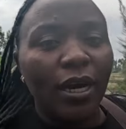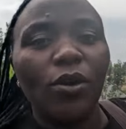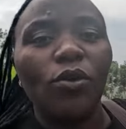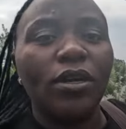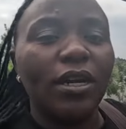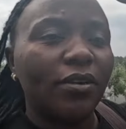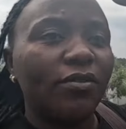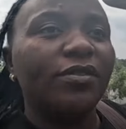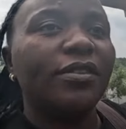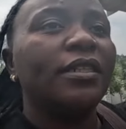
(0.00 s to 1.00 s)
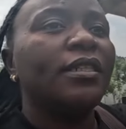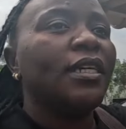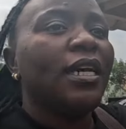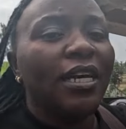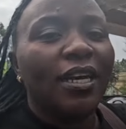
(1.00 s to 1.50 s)
Uncle Ralph
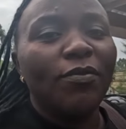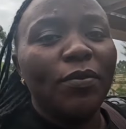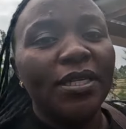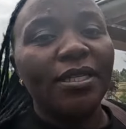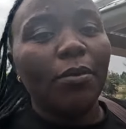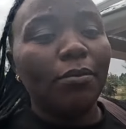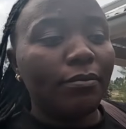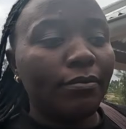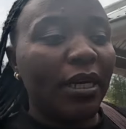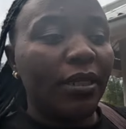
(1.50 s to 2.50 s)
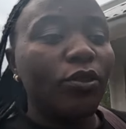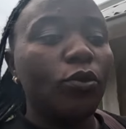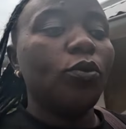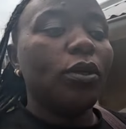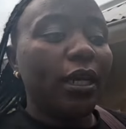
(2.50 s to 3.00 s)
gave me some money
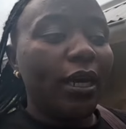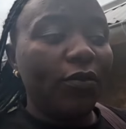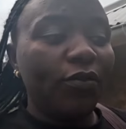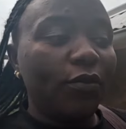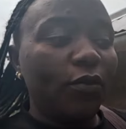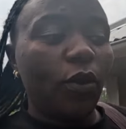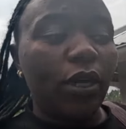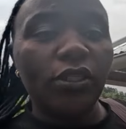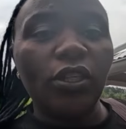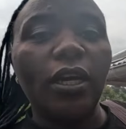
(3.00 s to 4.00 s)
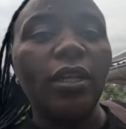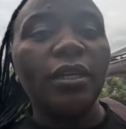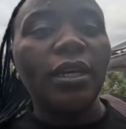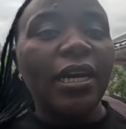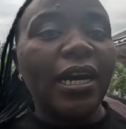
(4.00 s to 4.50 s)
to clear fee for one child,
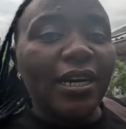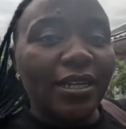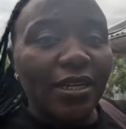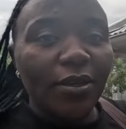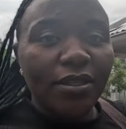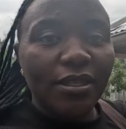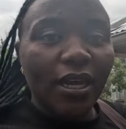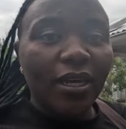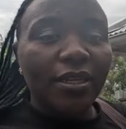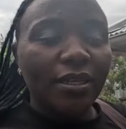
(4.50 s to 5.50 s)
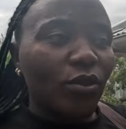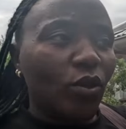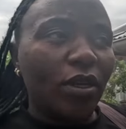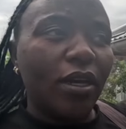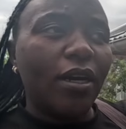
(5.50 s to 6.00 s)
and he said he's
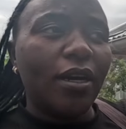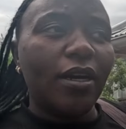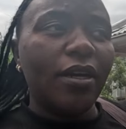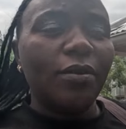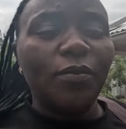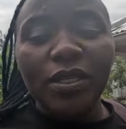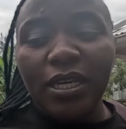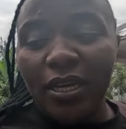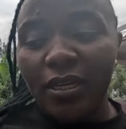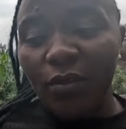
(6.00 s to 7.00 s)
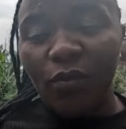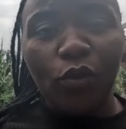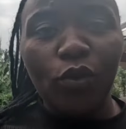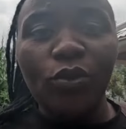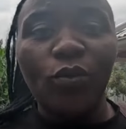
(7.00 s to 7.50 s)
gonna send
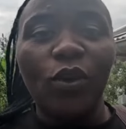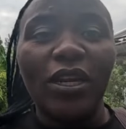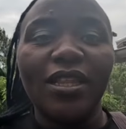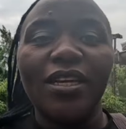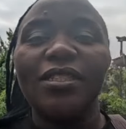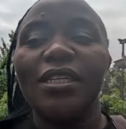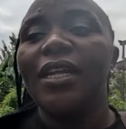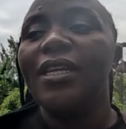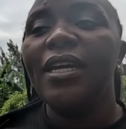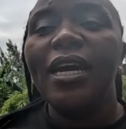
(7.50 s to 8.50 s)
also for another child.